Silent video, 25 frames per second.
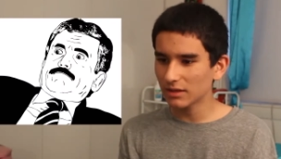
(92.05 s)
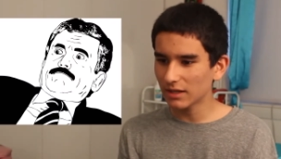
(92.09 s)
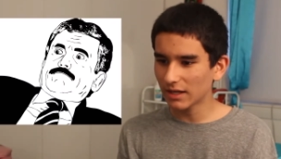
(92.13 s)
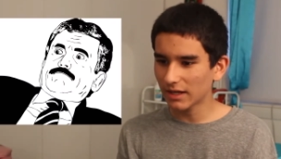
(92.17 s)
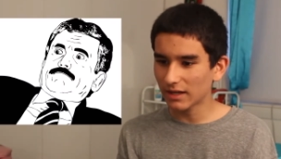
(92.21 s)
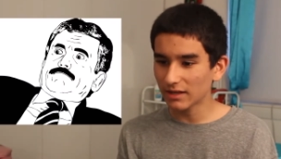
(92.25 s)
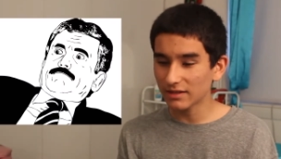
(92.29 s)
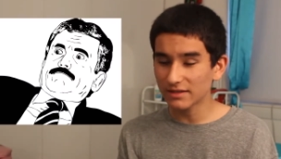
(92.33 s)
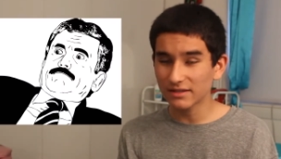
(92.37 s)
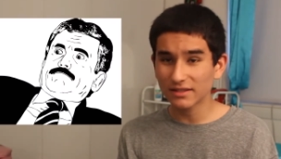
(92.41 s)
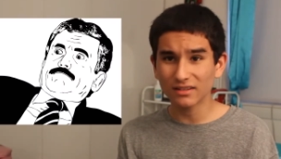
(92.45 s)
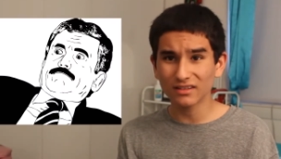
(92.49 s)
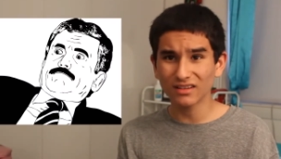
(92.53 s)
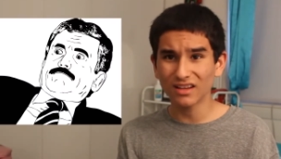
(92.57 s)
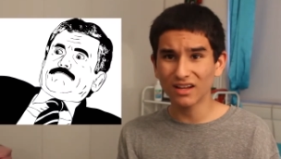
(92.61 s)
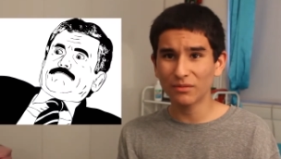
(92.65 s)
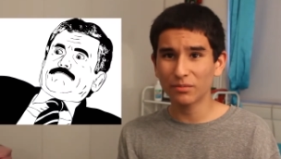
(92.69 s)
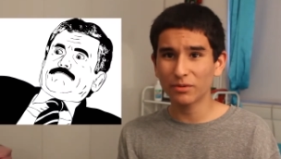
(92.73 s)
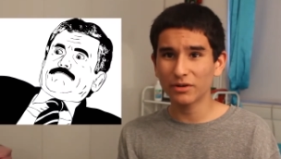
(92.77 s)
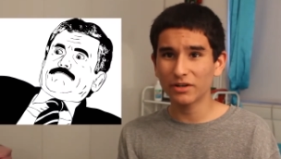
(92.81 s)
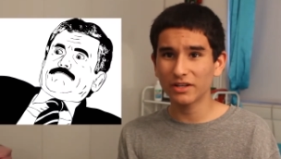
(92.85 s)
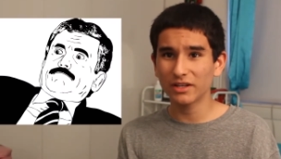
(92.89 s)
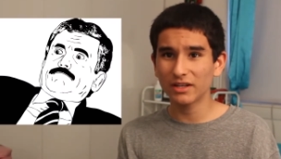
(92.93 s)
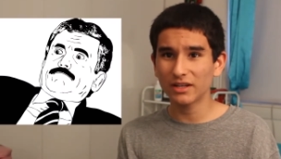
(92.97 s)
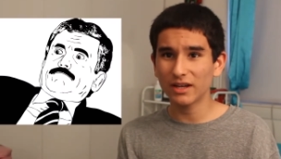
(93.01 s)
like a
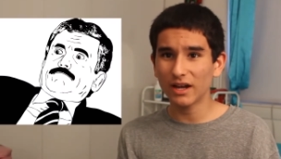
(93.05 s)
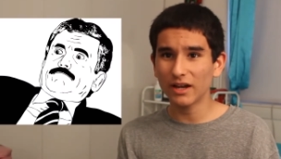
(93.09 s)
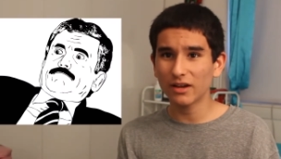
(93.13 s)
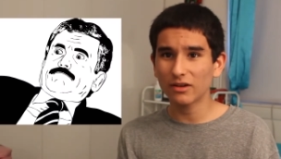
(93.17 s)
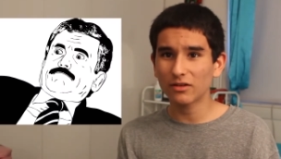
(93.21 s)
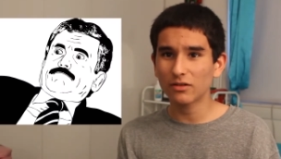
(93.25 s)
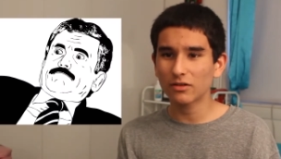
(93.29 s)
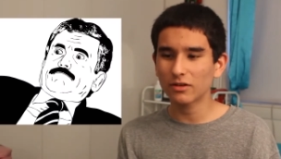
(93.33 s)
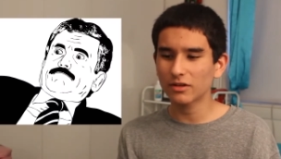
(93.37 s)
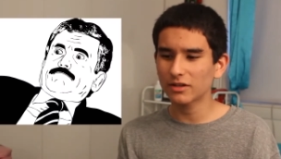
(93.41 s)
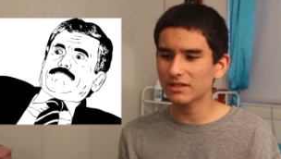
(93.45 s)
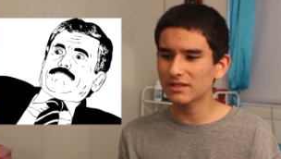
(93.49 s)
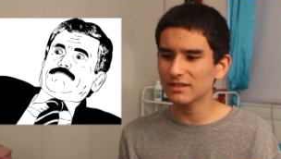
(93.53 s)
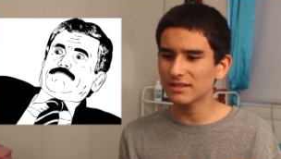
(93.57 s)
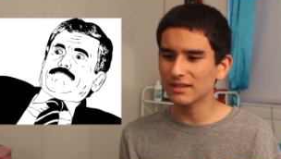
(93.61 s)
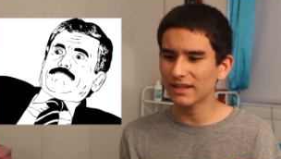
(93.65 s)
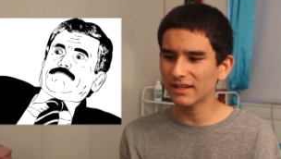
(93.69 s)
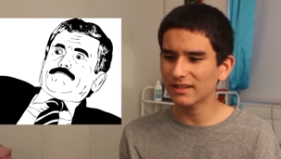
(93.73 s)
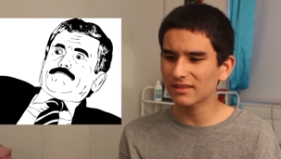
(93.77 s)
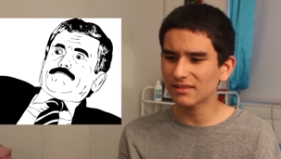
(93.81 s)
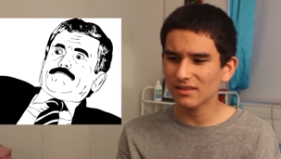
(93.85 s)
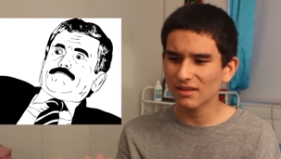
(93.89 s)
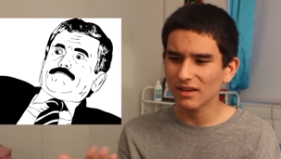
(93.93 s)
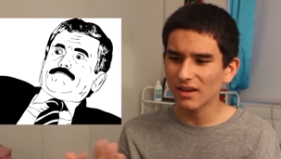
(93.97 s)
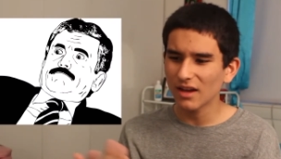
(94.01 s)
celebrity guy, or he's
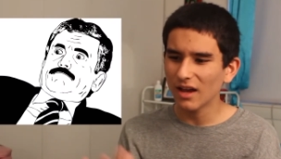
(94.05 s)
like,